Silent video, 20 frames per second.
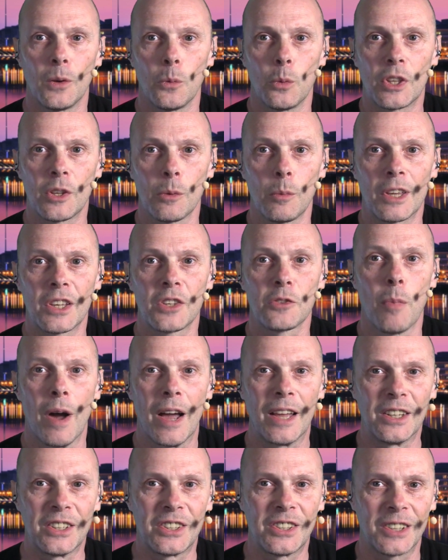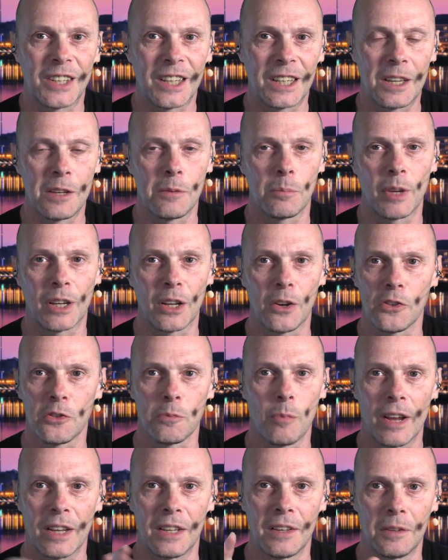with the mix minus thing, because